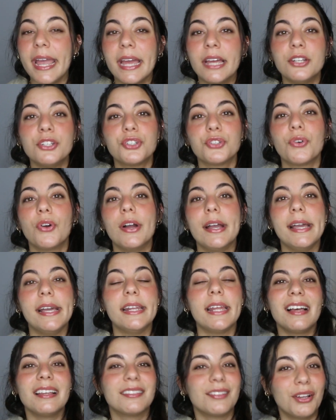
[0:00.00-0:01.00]
Android.
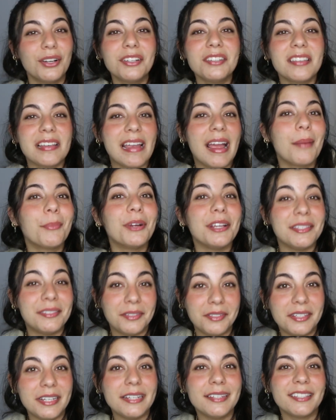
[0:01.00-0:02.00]
As long as the camera is
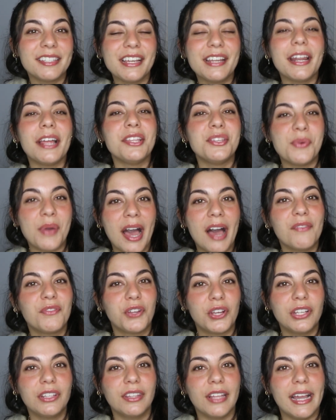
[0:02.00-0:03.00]
decent and you have
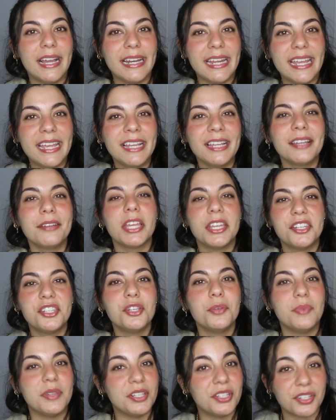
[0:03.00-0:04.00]
good lighting, it
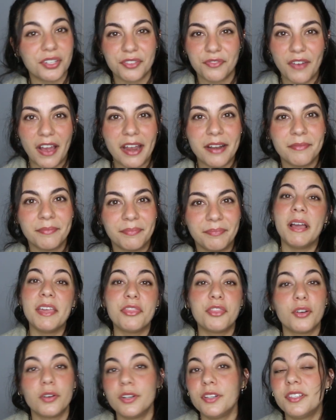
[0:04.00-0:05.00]
should be just fine. My
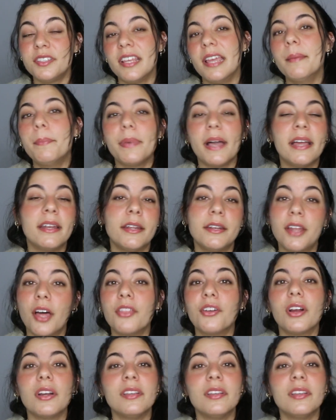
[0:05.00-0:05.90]
third tip and another